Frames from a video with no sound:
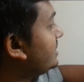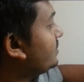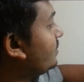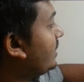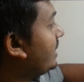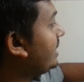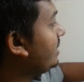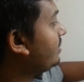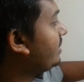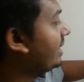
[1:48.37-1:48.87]

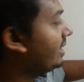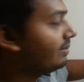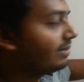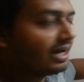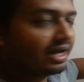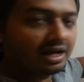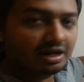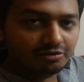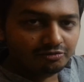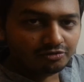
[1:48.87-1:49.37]
that is
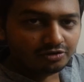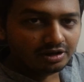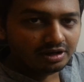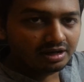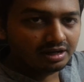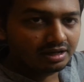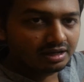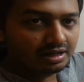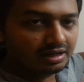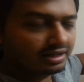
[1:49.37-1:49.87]
multiplied by
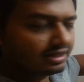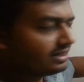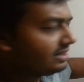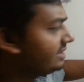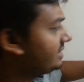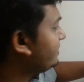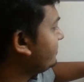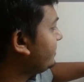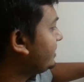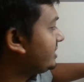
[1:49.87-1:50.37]
alpha.
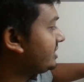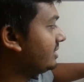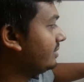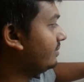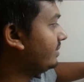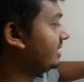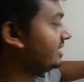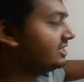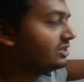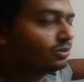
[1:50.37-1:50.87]
It's a
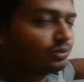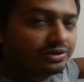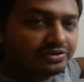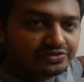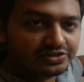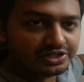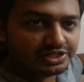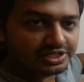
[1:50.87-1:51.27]
fixed number, it's a